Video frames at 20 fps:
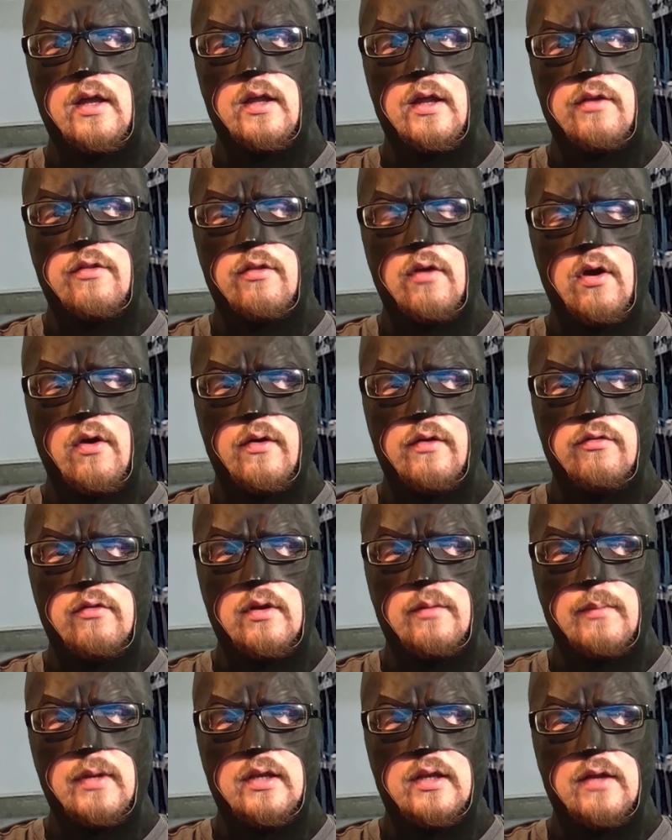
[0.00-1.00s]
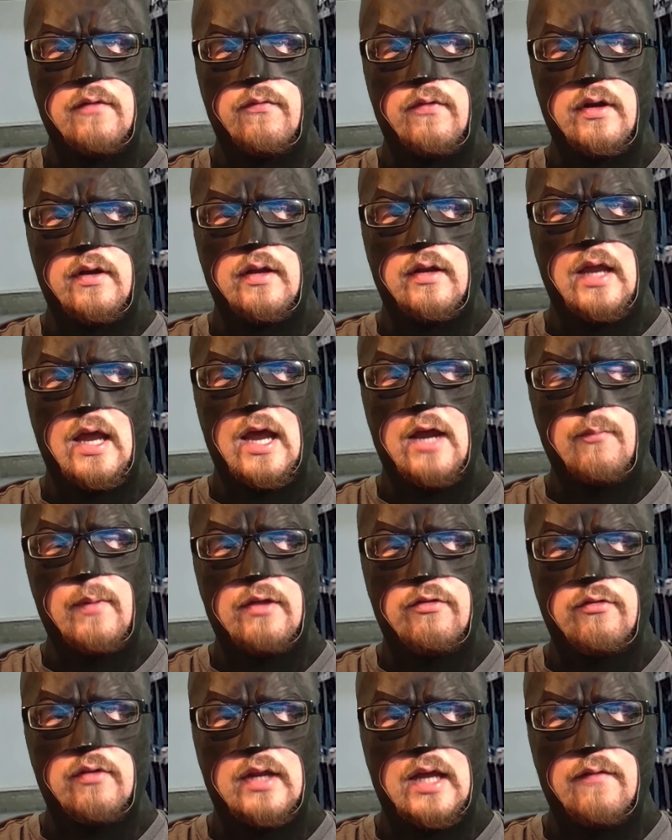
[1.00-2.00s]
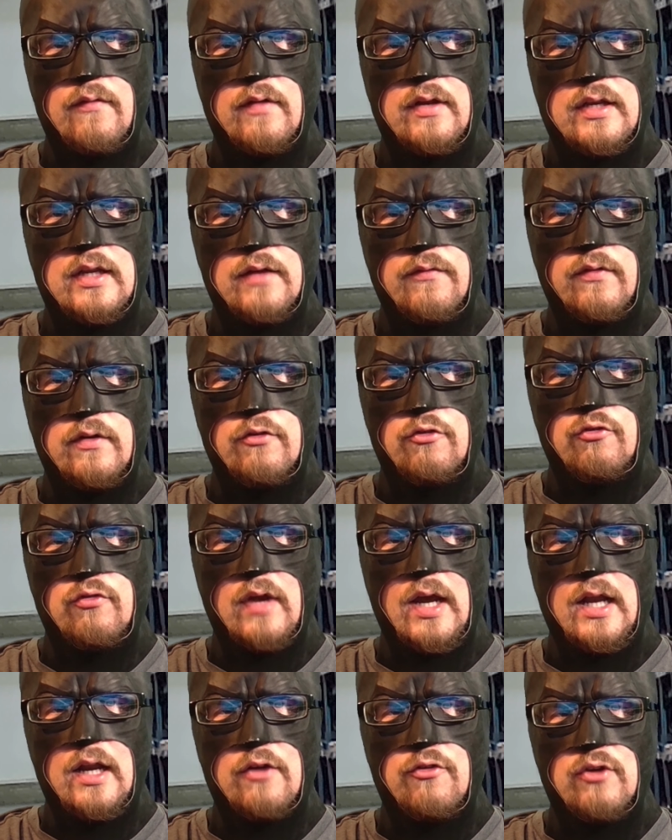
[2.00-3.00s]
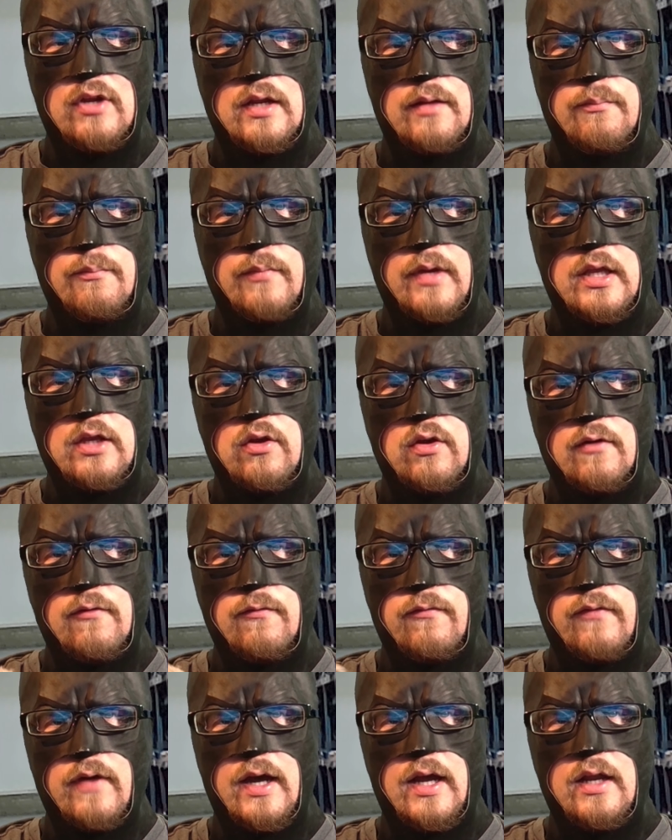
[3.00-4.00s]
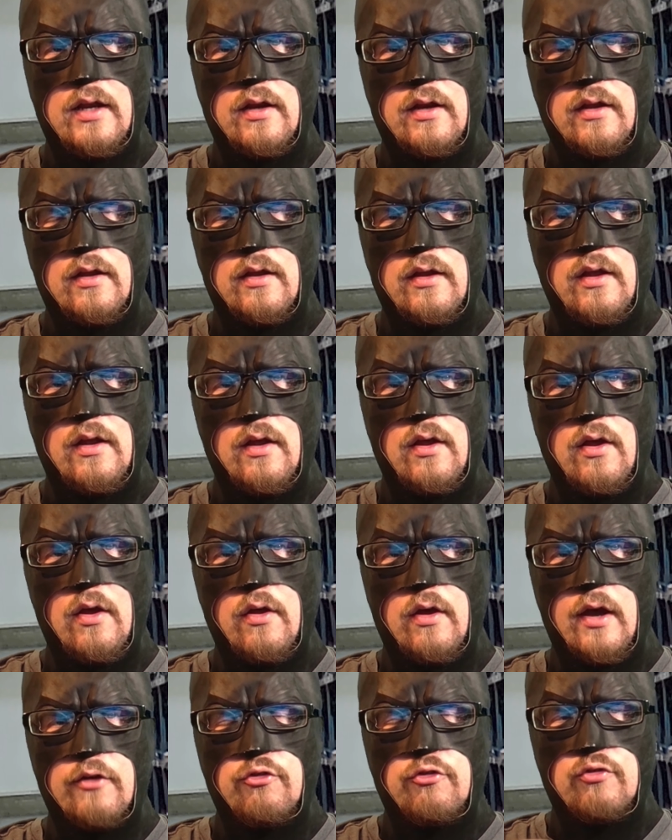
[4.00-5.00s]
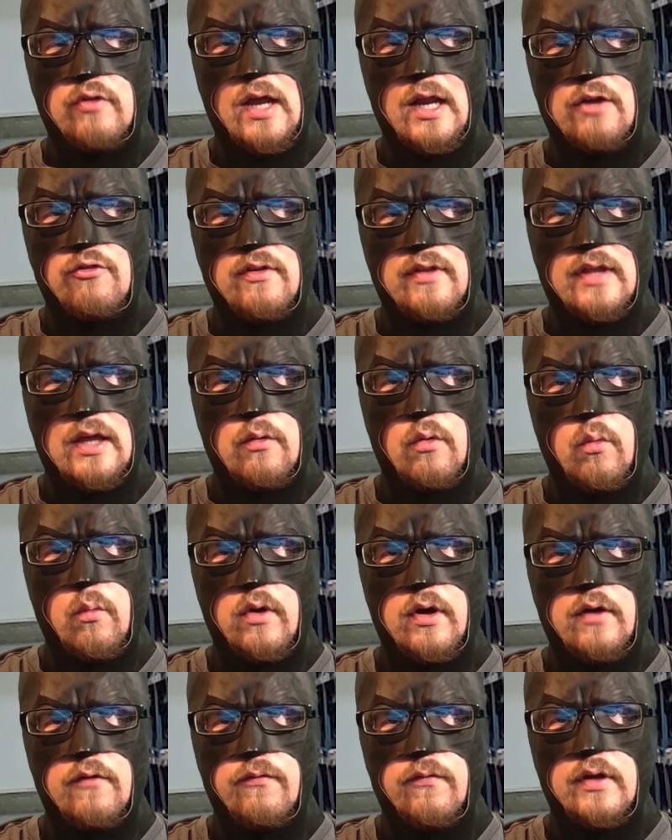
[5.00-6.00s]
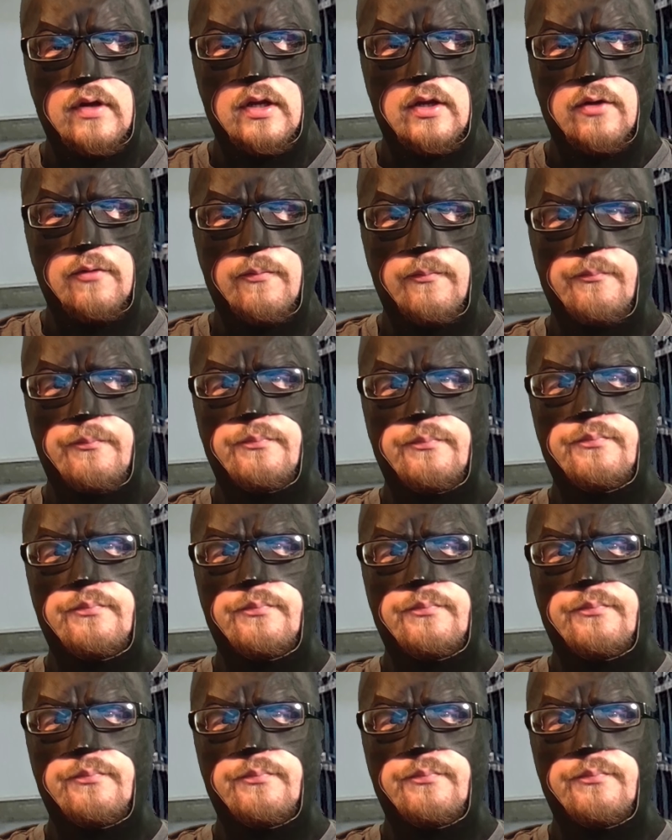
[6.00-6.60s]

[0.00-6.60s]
It's always going to be different. Everybody's going to have a different strategy, but you can find a strategy that will work for you.